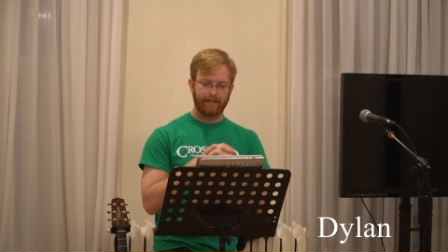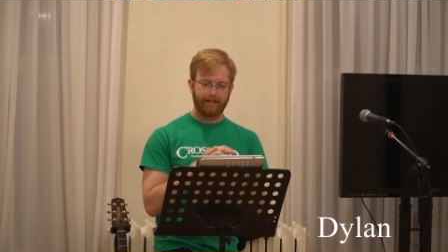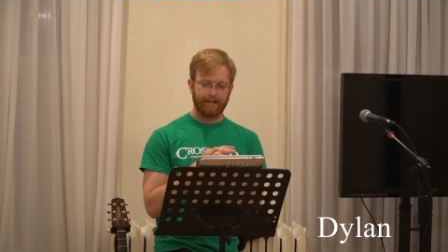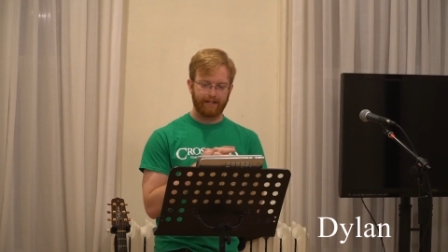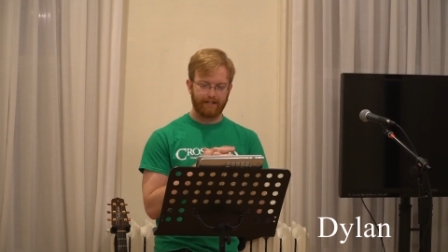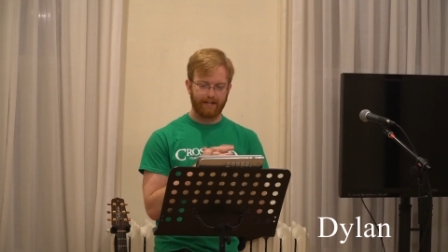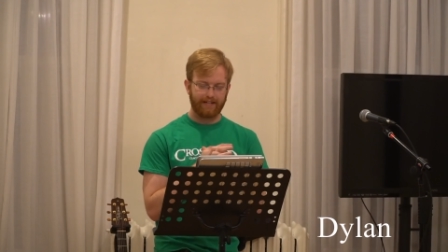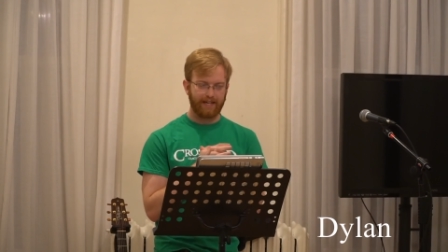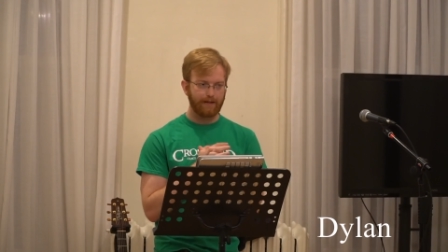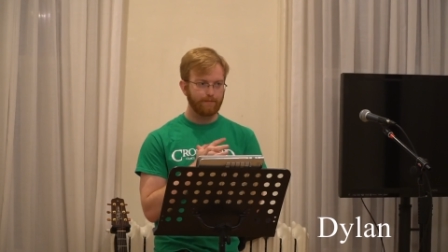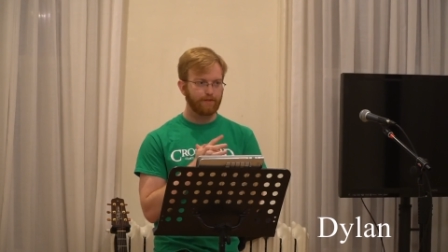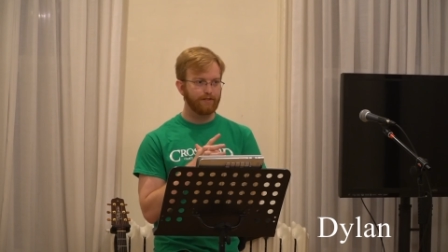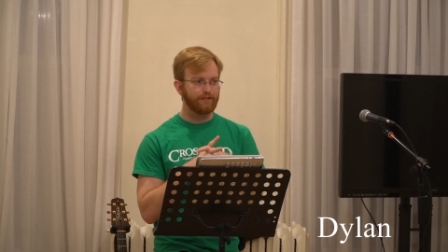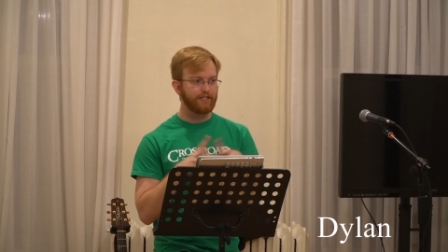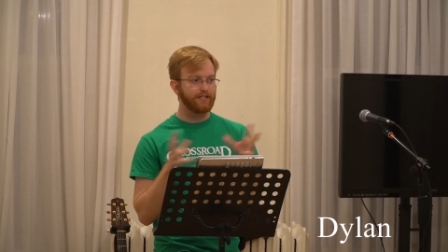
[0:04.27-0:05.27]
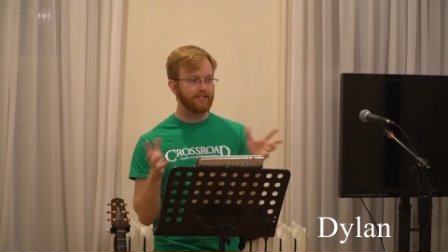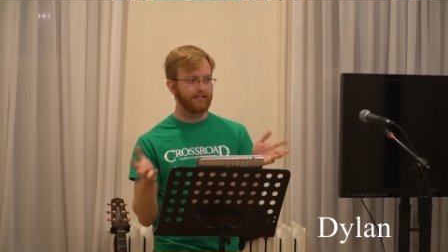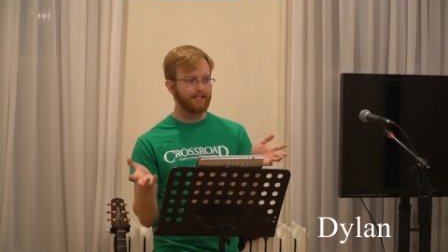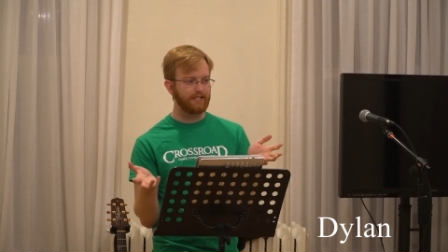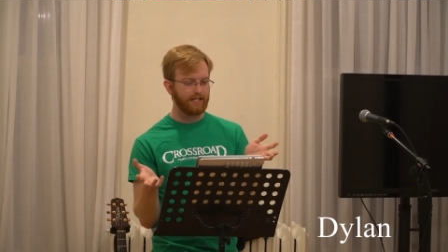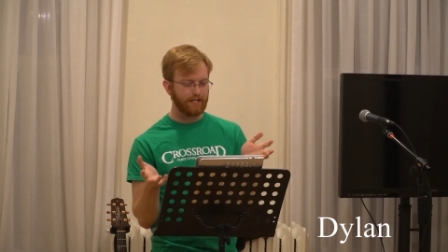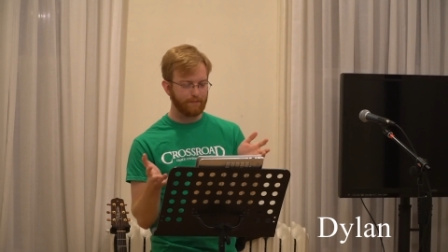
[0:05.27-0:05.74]
and I came to
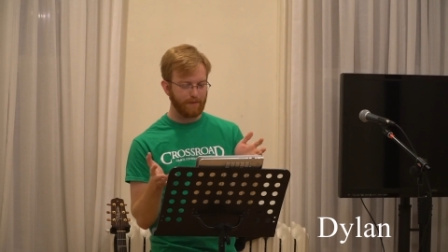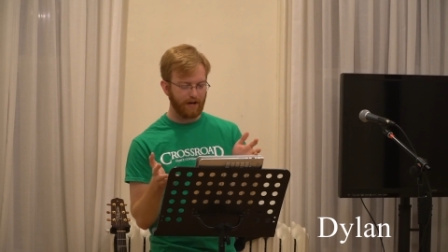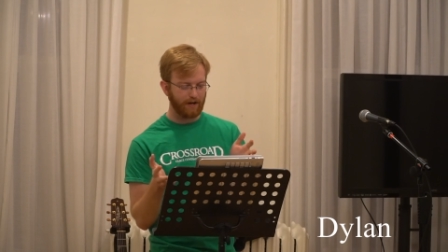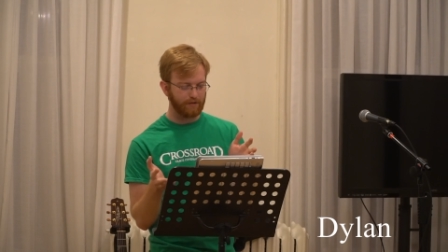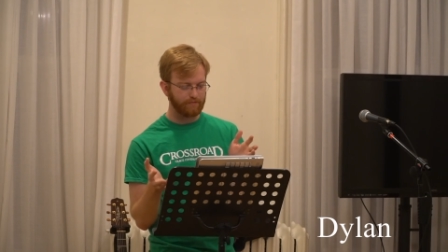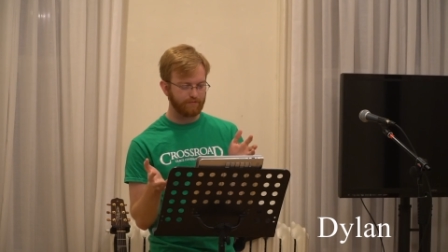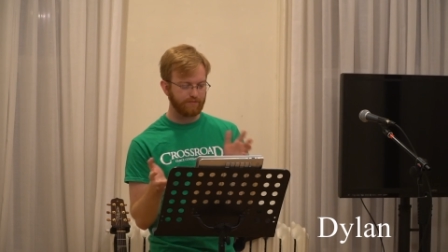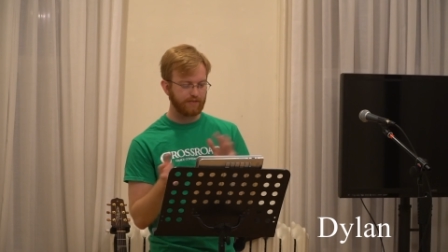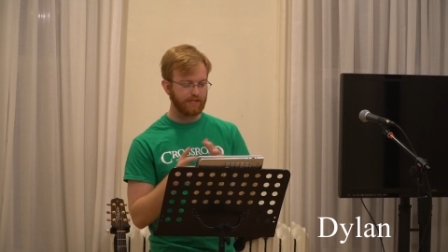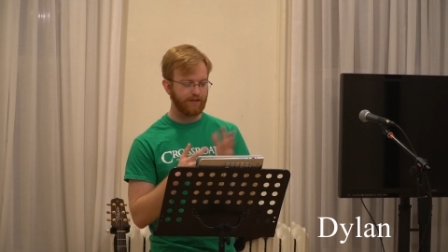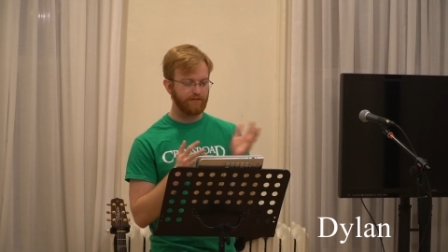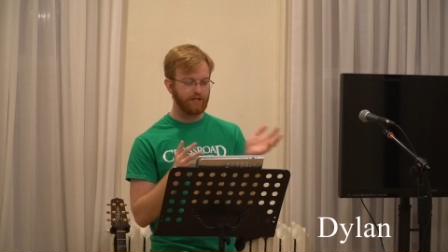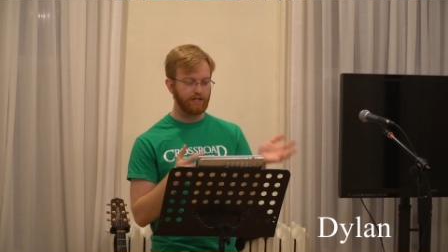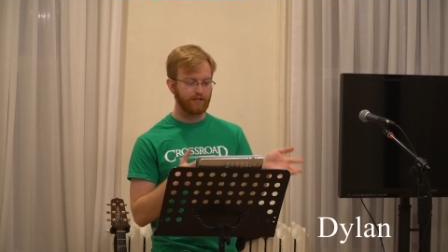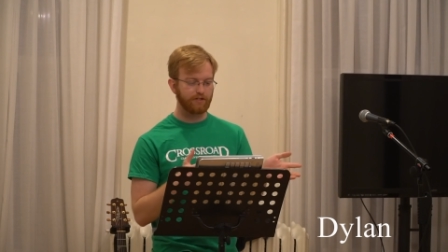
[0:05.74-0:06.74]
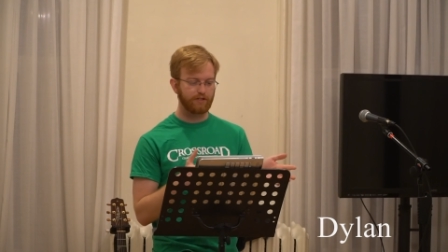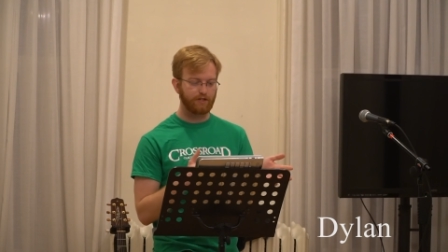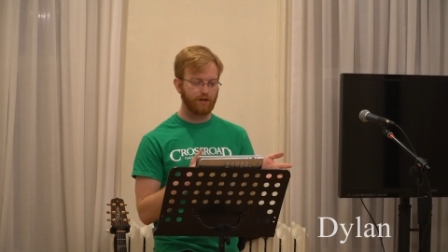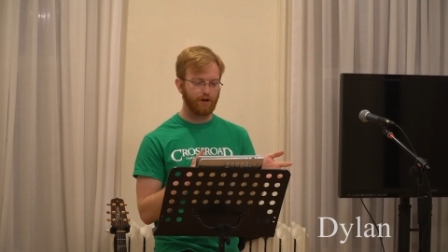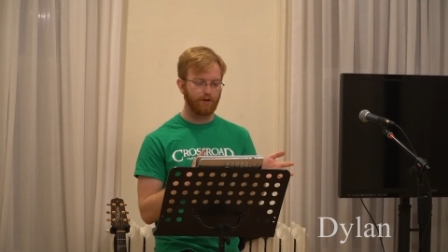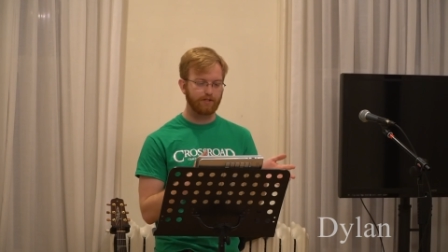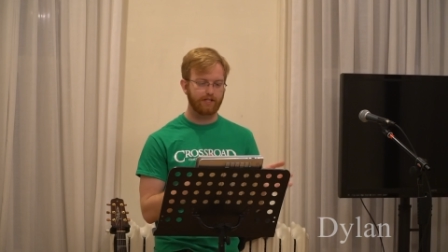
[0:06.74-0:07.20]
GCC about seven years
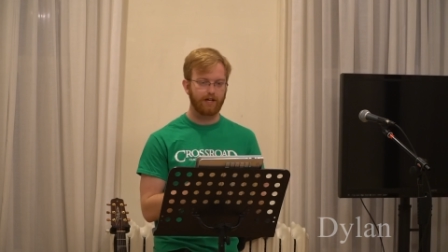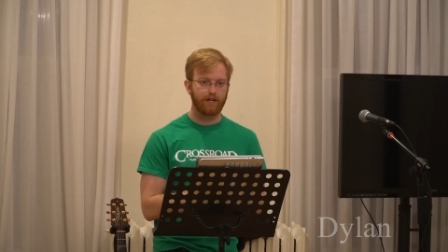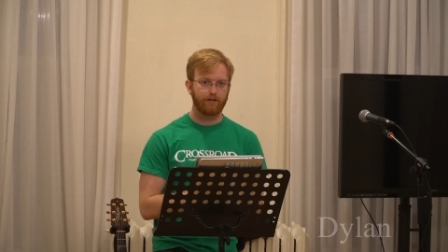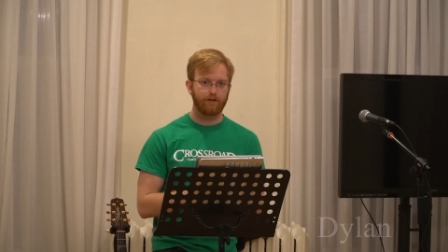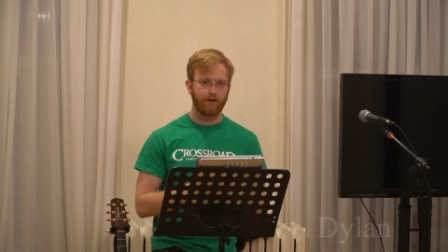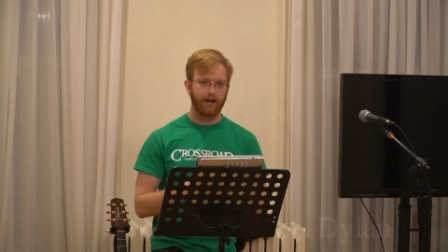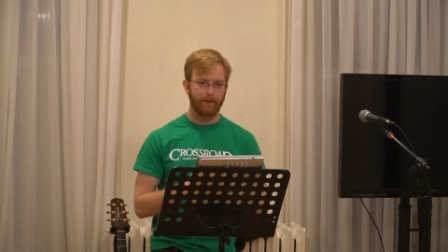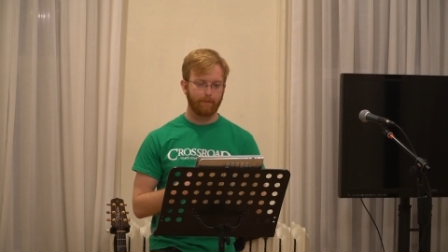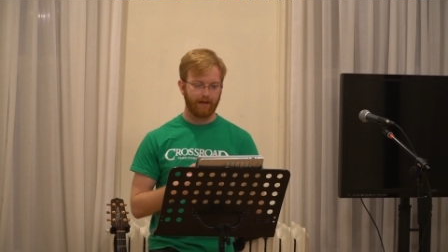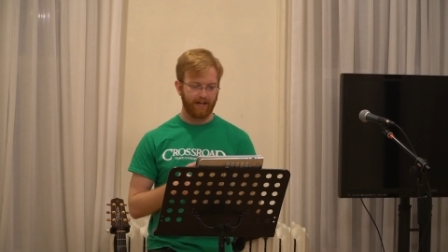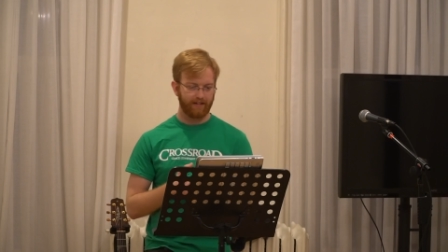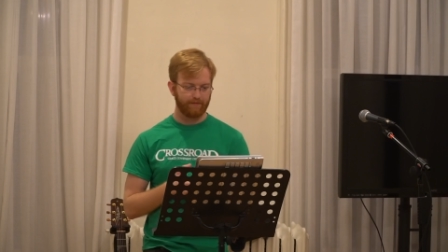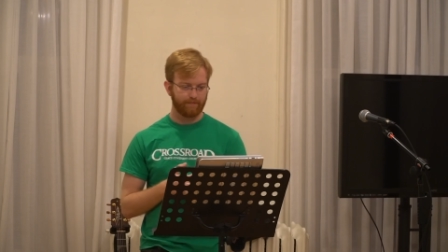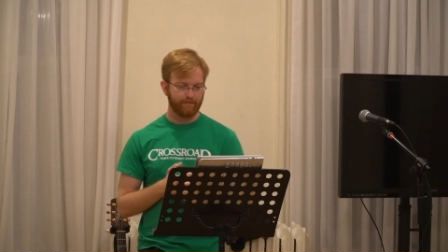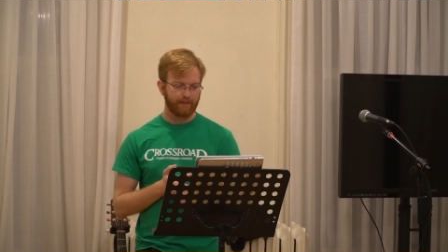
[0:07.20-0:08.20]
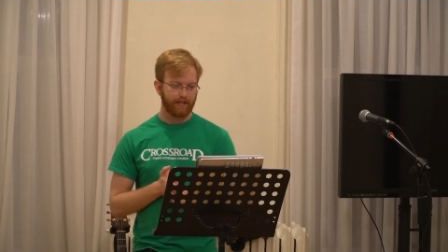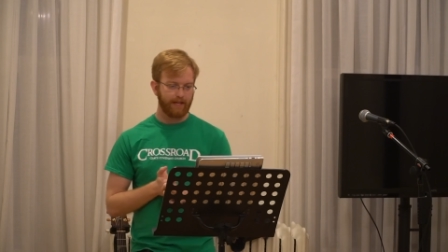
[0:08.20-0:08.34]
ago as an undergrad at Penn.